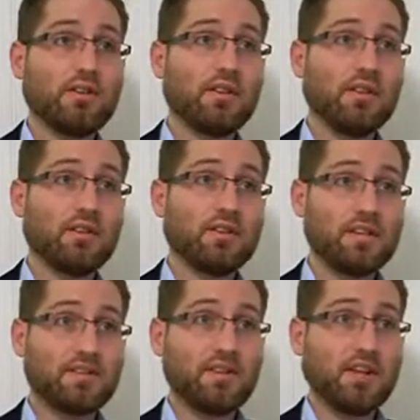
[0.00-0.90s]
the
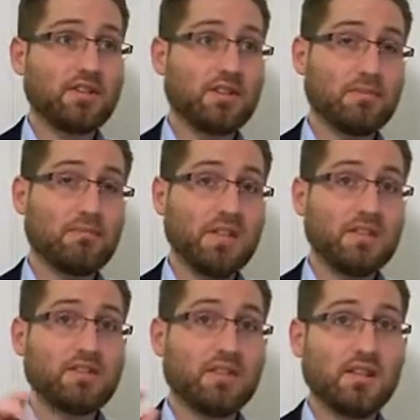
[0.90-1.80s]
designations
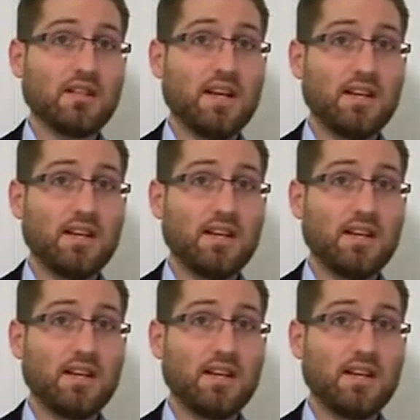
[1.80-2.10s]
BC and